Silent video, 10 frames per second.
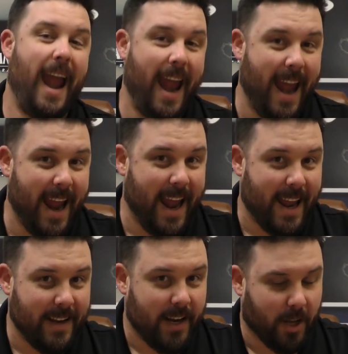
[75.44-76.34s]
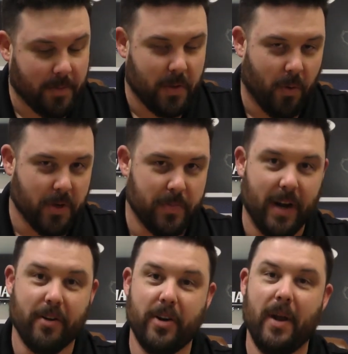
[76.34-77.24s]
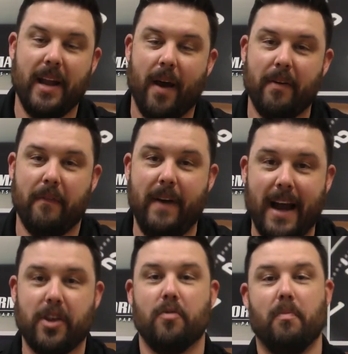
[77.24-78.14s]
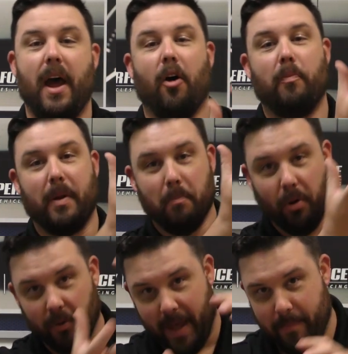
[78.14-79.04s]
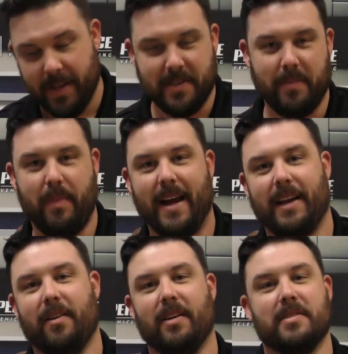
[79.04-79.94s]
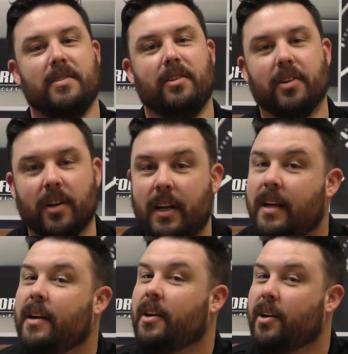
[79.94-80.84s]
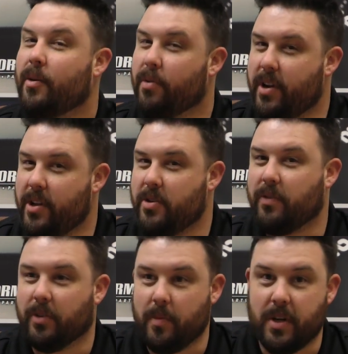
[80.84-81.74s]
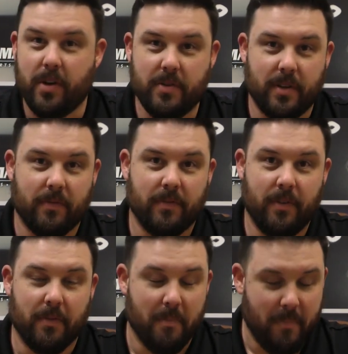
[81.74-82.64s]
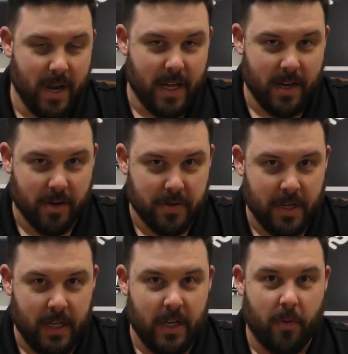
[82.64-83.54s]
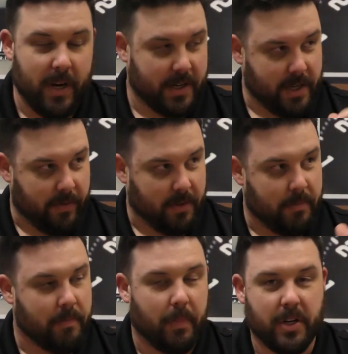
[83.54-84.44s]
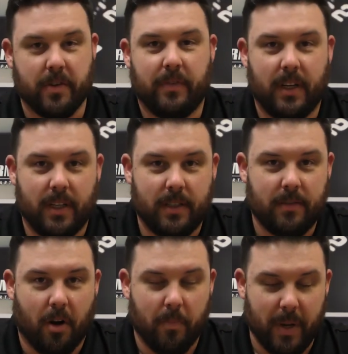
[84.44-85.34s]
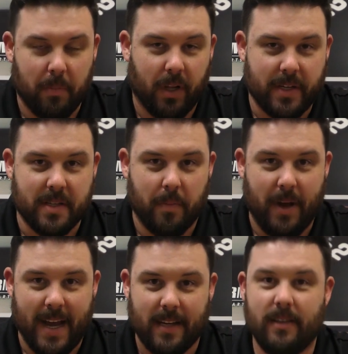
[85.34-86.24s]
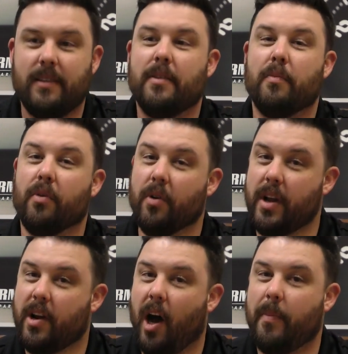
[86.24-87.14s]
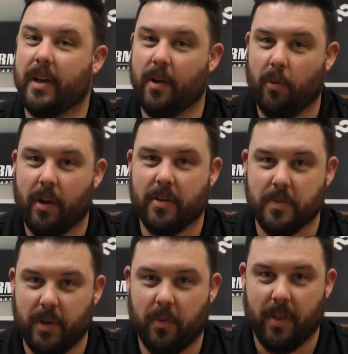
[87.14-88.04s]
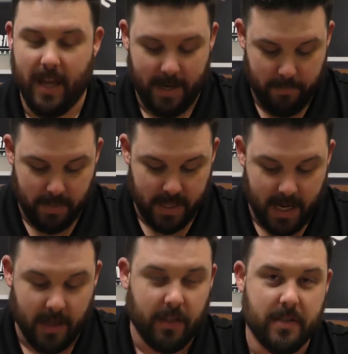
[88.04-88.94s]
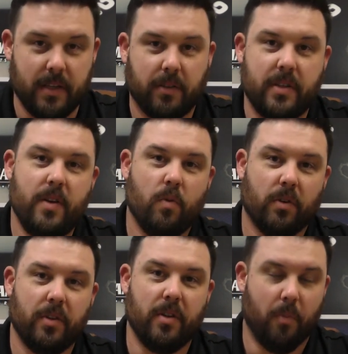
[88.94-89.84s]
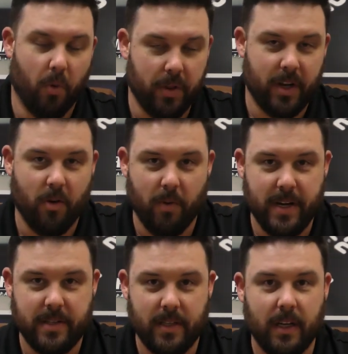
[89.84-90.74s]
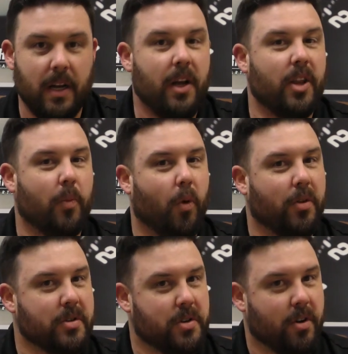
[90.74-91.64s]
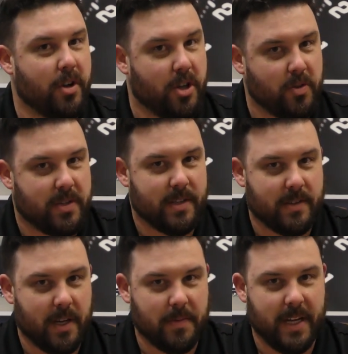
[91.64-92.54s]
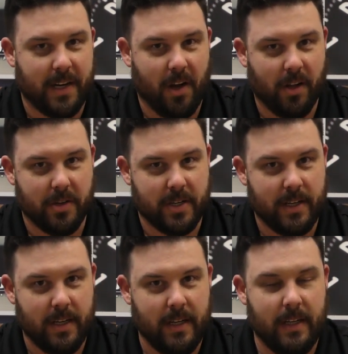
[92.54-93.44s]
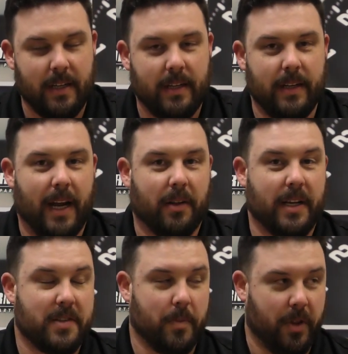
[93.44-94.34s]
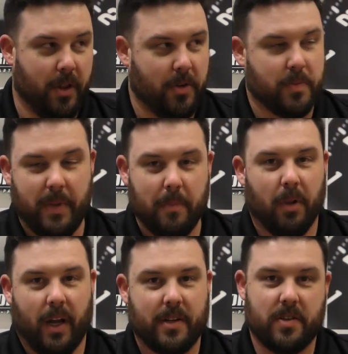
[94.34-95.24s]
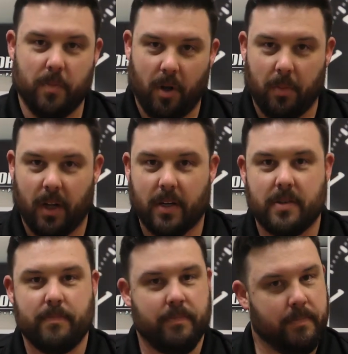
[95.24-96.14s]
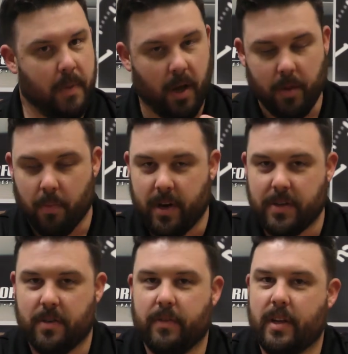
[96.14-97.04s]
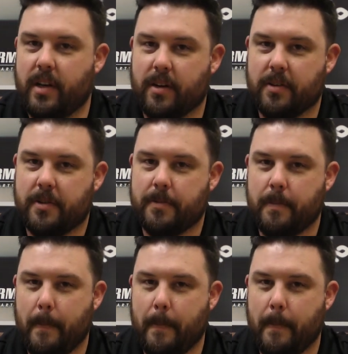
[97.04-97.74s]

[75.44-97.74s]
and it helps with horsepower, you now have a vacuum helping pull that piston back down in the cylinder. Pretty useful. They've been using it for many years. We actually have a bunch of our big blocks in the back. Pretty common to get one of those built with that. But the LS and LT world, the more they go racing, the more they're starting to use this same technology. Now, like some of those big blocks, small blocks, other brands over the years,